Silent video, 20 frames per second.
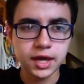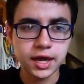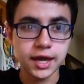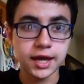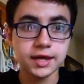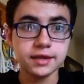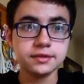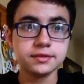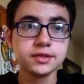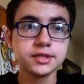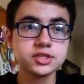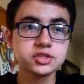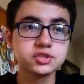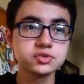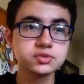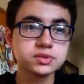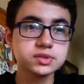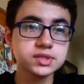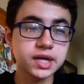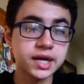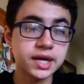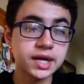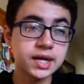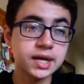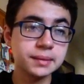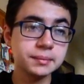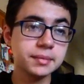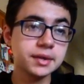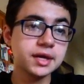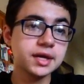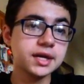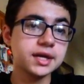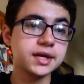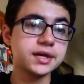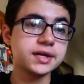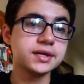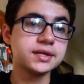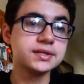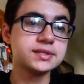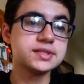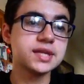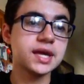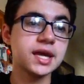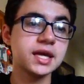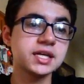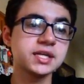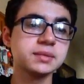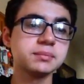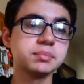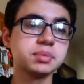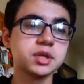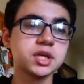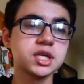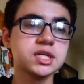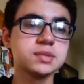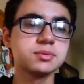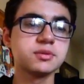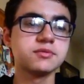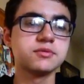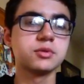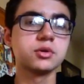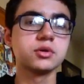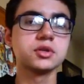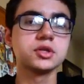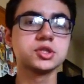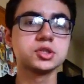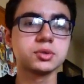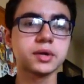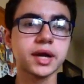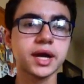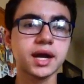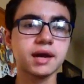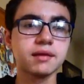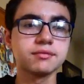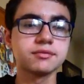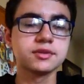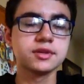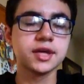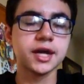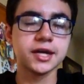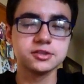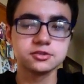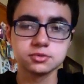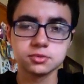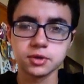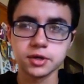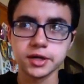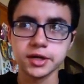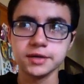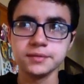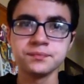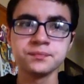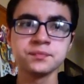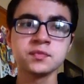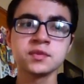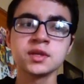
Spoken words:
and this time it is taking place before the draft. That's right.